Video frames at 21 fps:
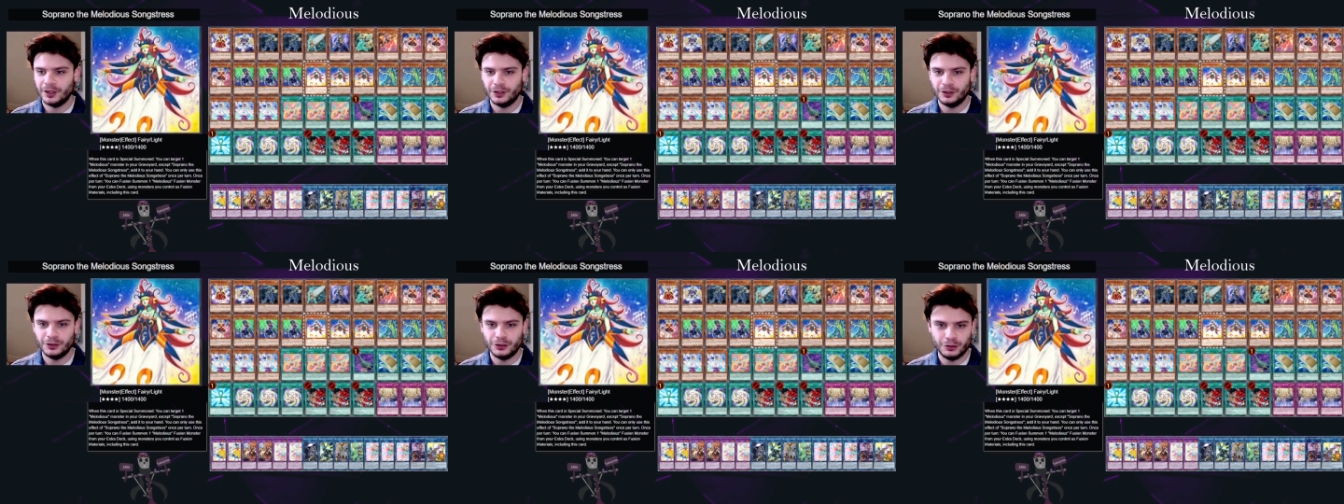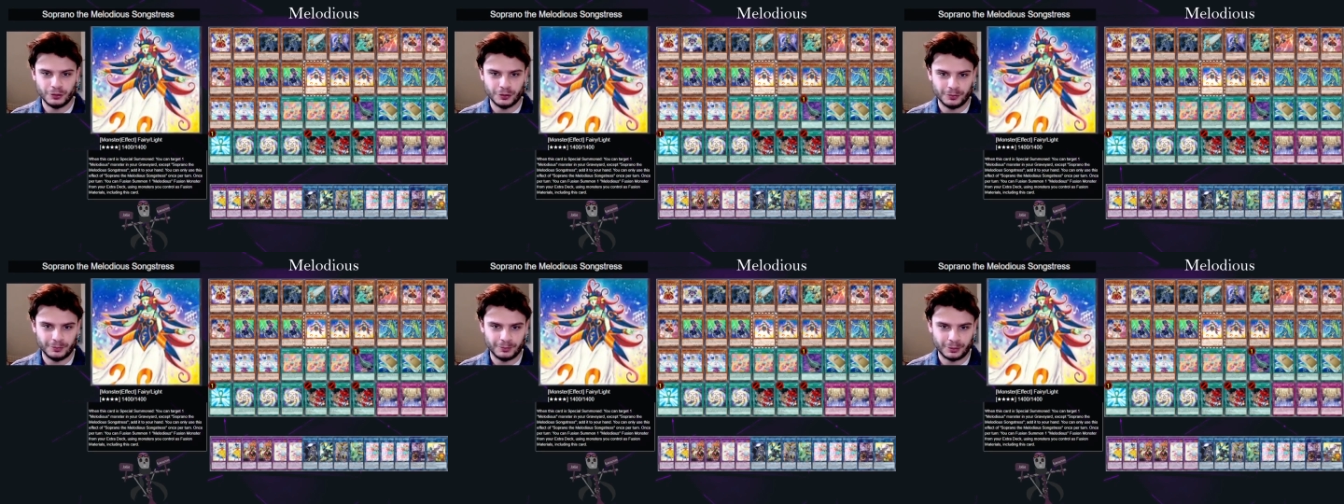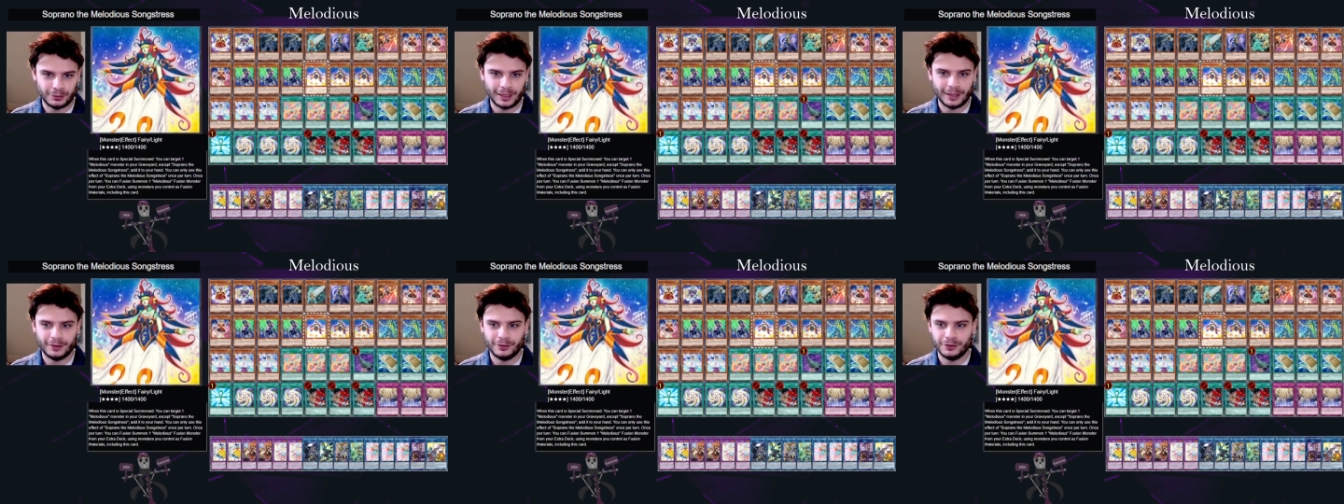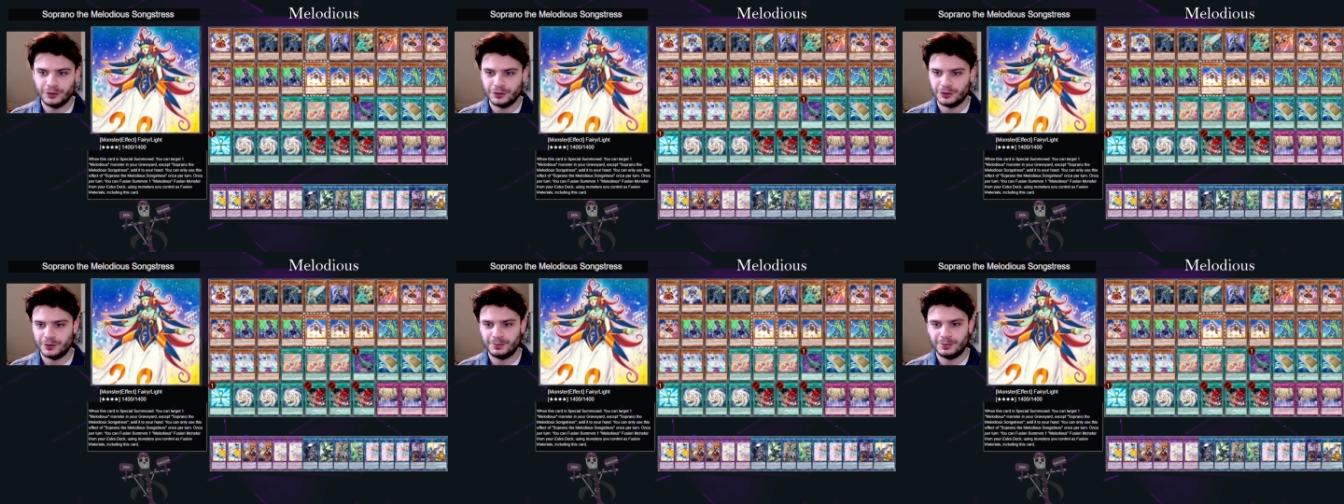you can bring out
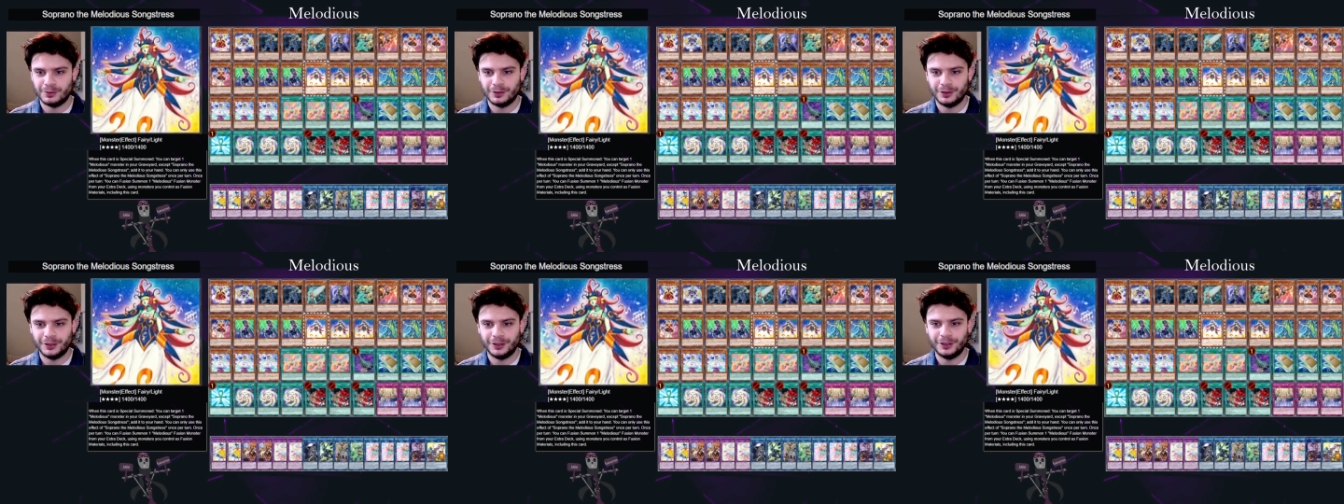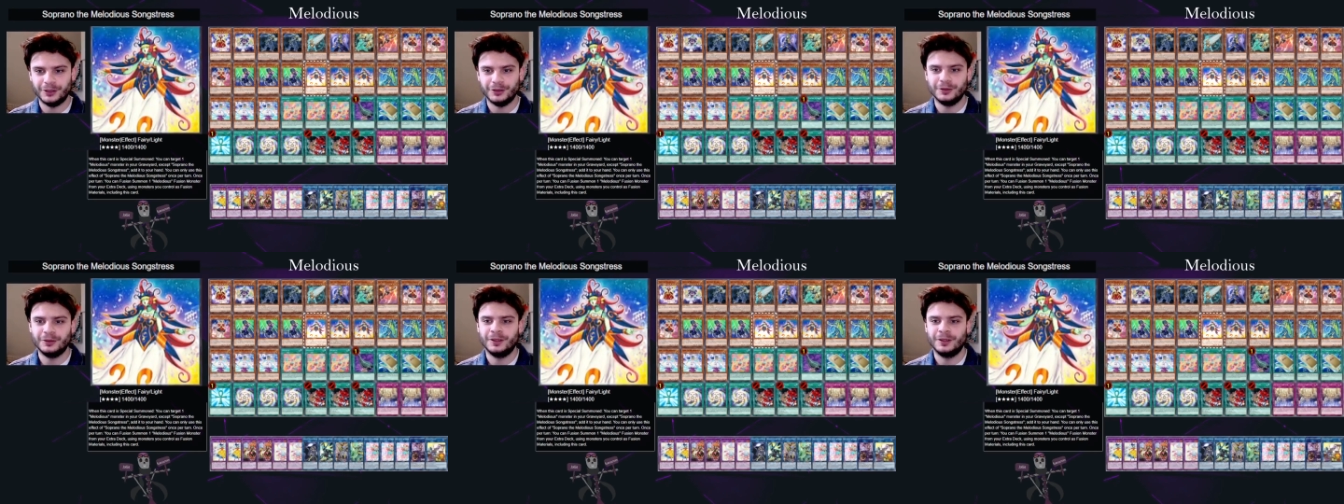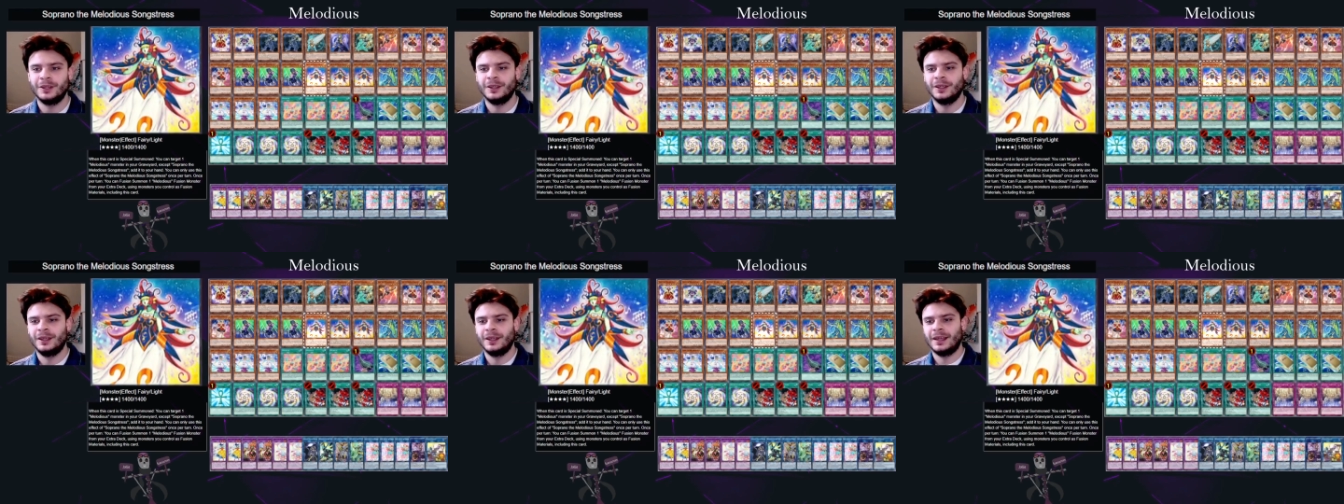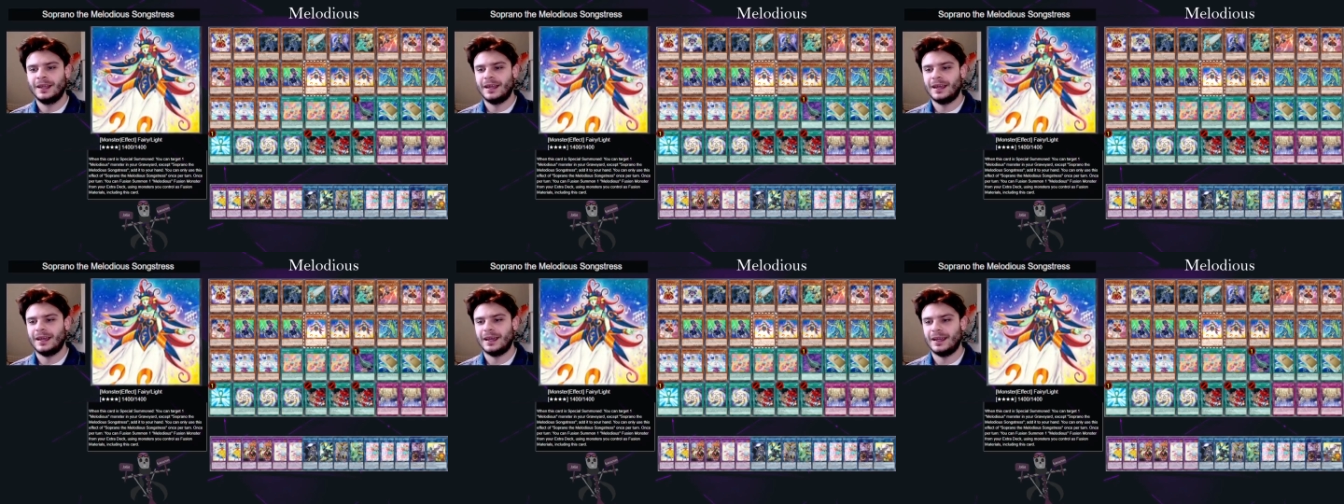your Soprano,
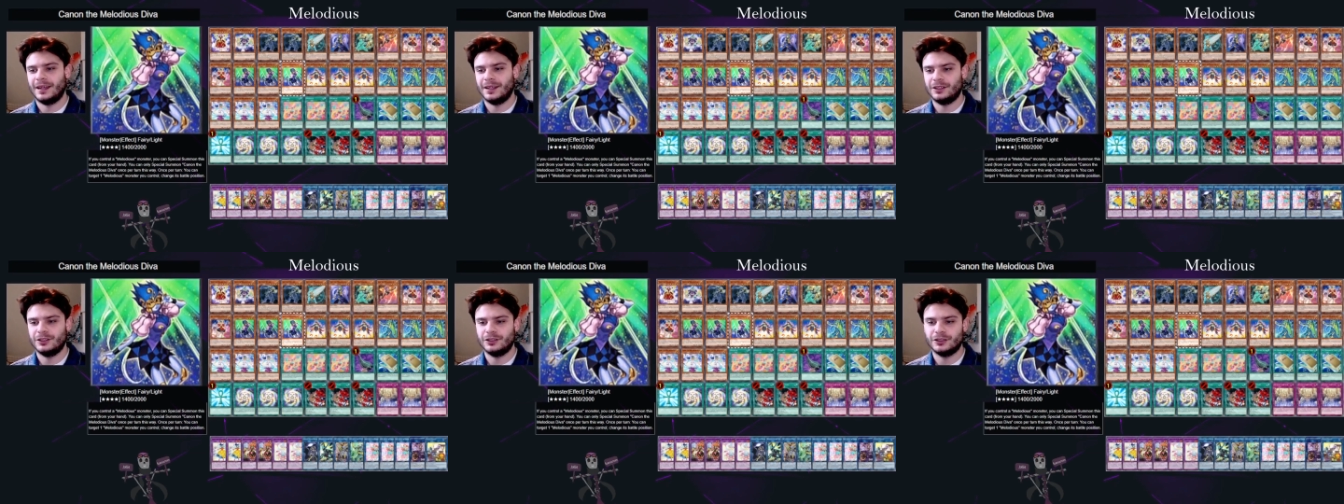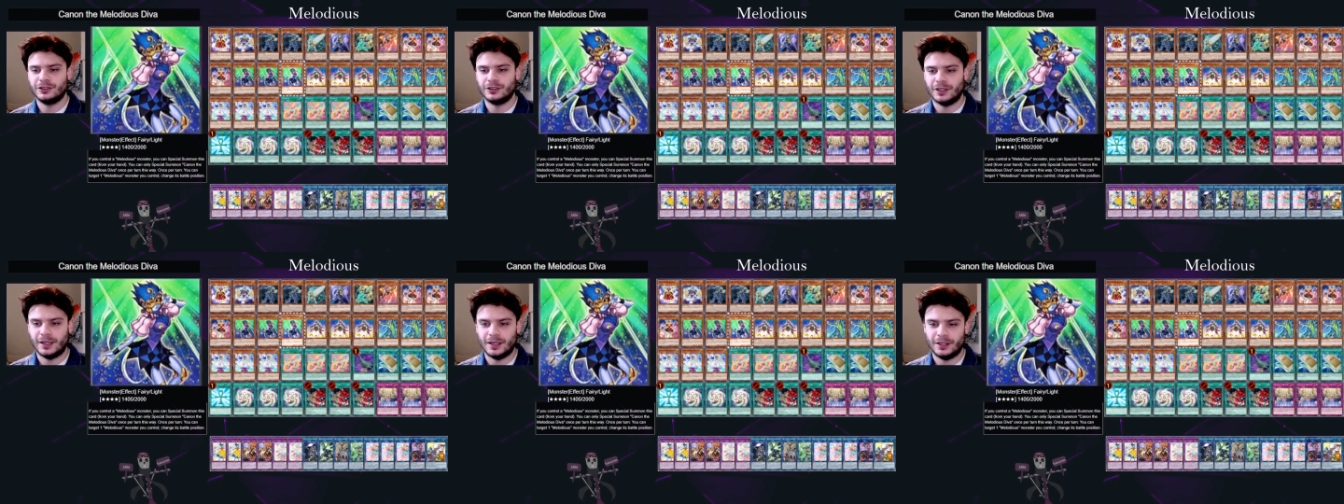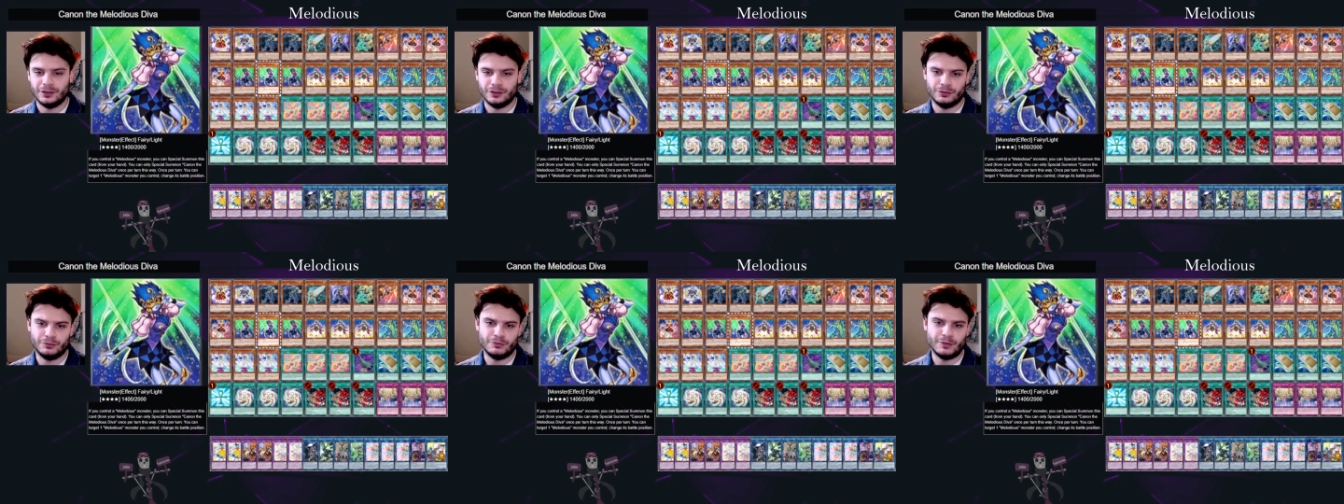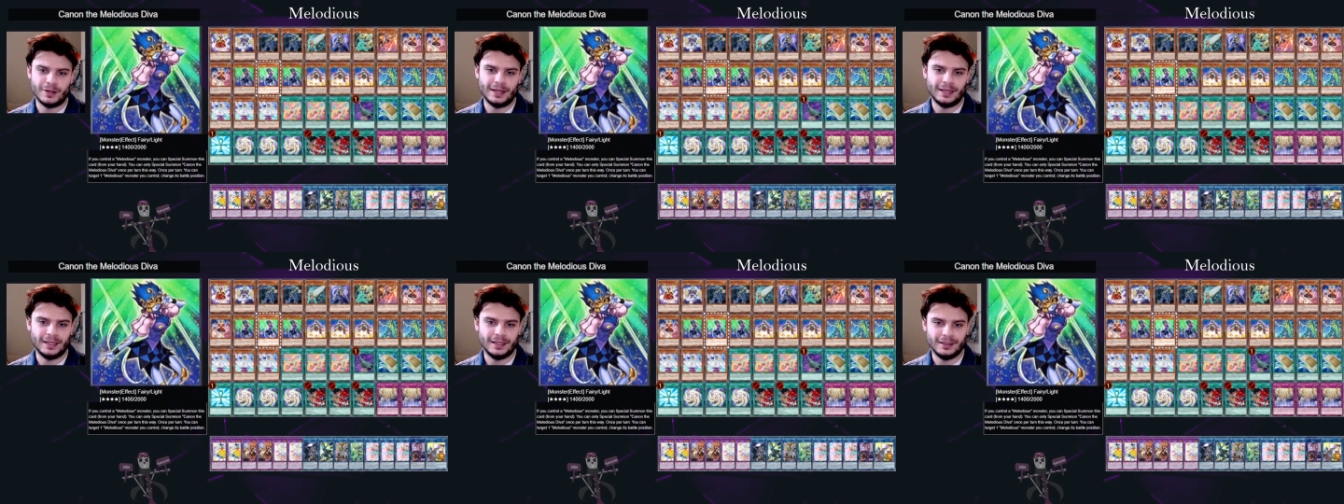and
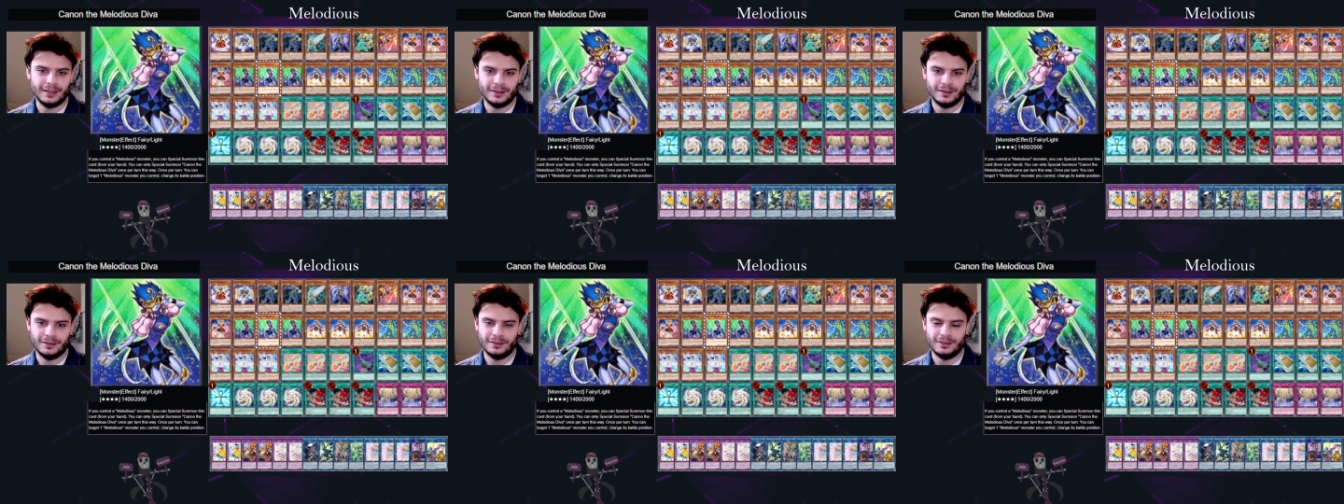really